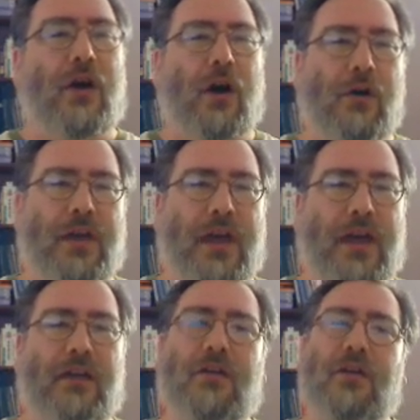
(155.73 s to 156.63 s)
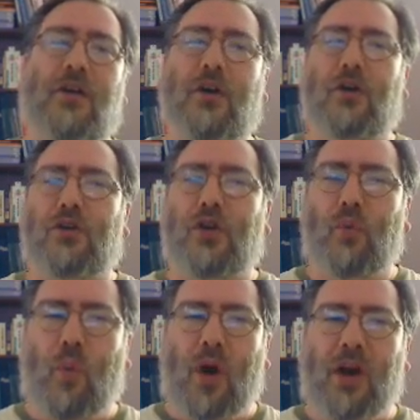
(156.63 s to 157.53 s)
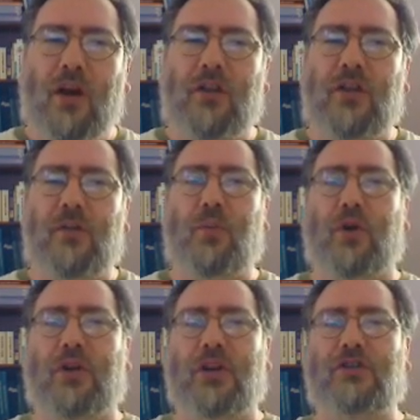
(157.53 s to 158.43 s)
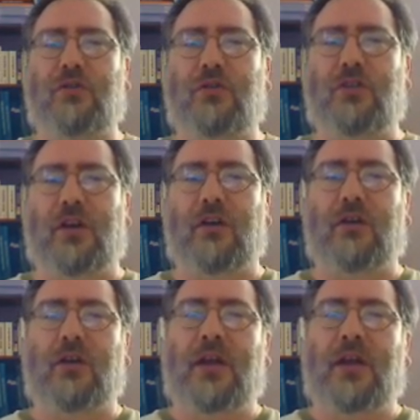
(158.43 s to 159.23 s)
Okay, so what are the important issues here?